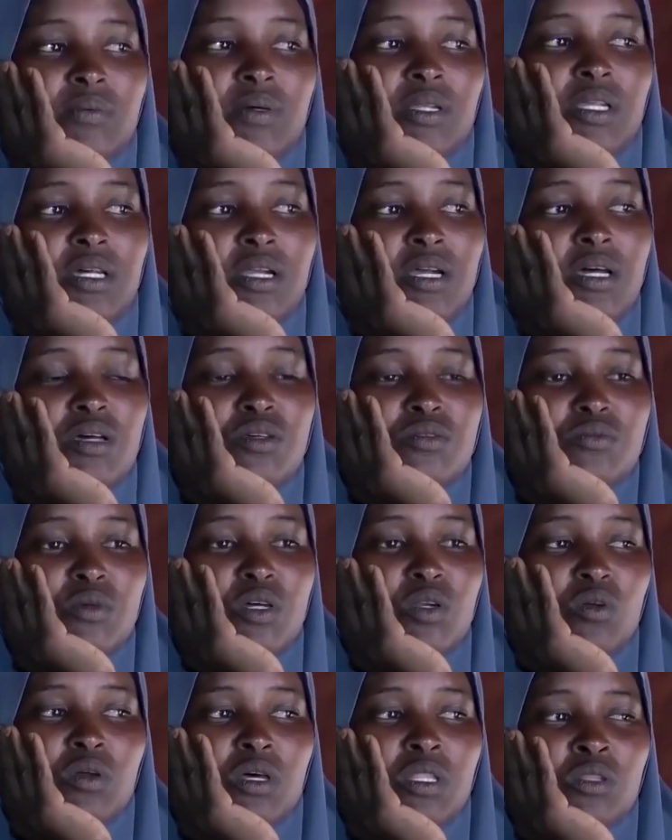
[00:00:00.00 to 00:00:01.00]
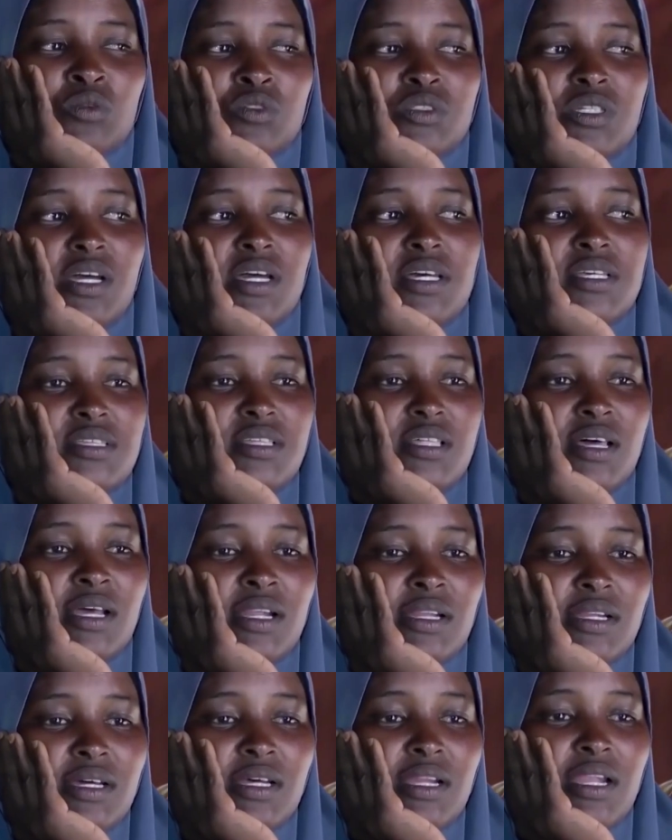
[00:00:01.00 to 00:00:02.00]
of the 3 refugee camps
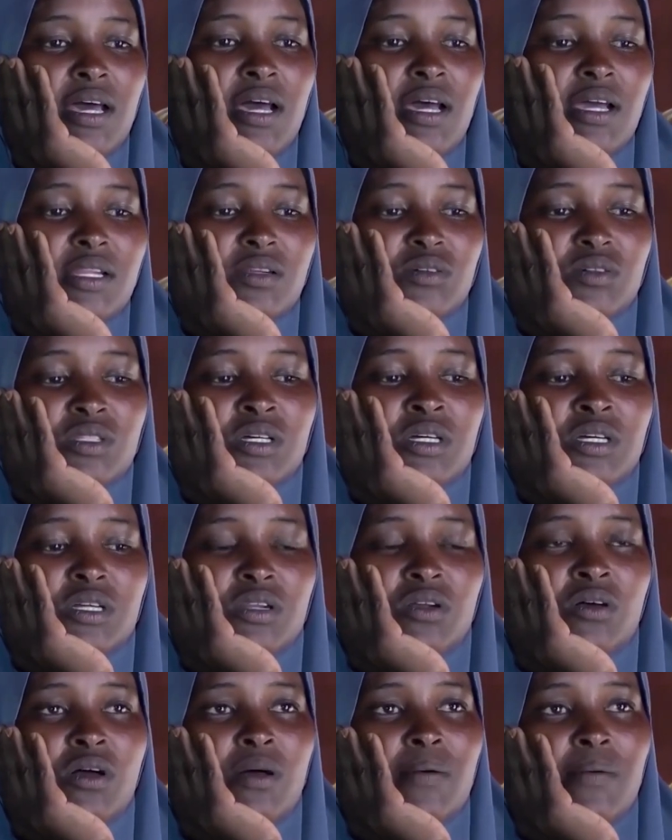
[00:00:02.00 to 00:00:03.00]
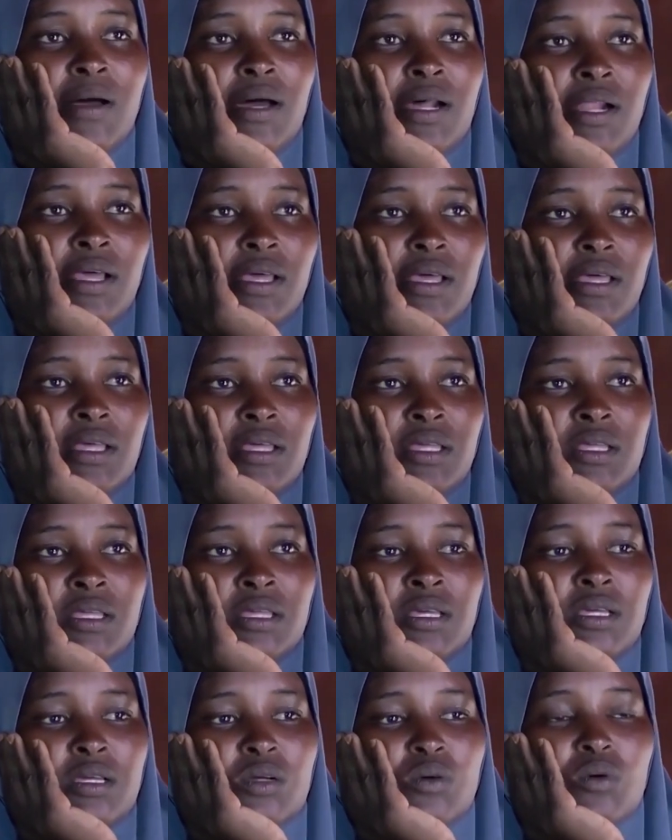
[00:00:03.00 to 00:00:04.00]
that make up the Dadaab refugee
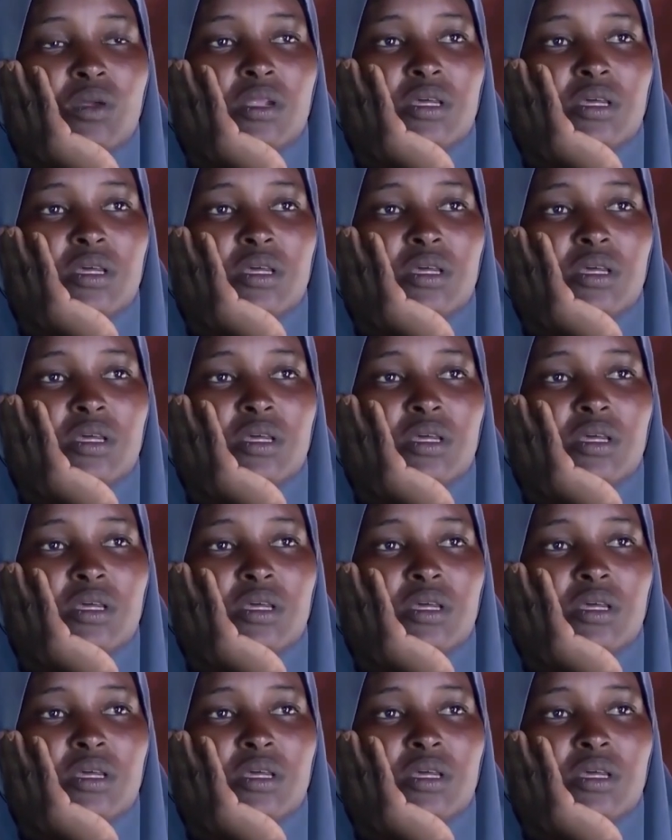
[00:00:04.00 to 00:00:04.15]
complex.